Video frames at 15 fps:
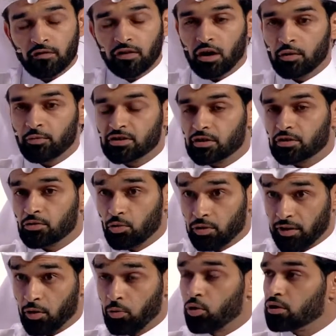of the elements that
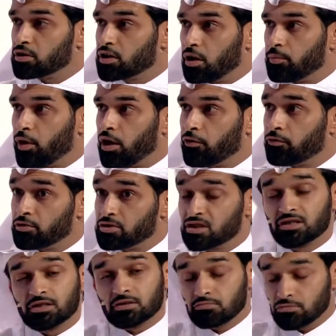a World Cup offers
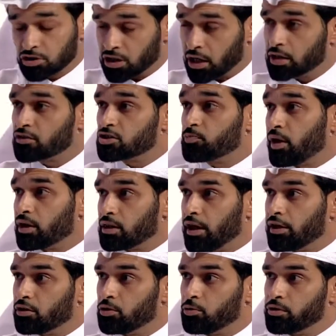is shining the
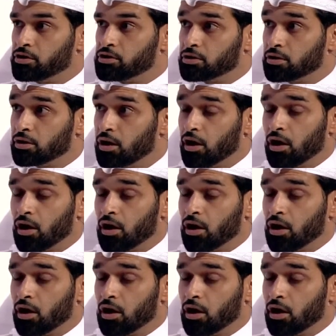spotlight on a region.